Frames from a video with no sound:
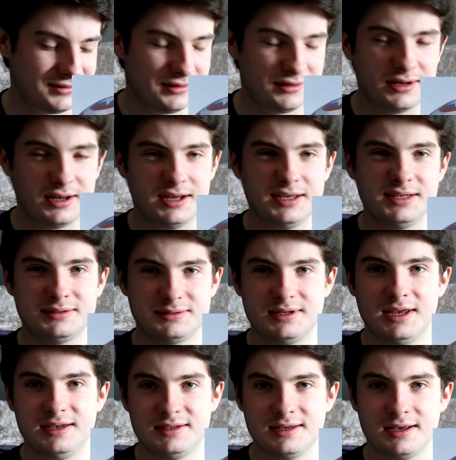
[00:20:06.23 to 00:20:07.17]
No,
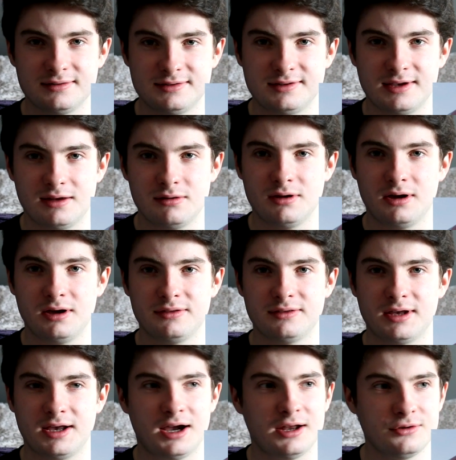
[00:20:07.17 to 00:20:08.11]
he does sound like that.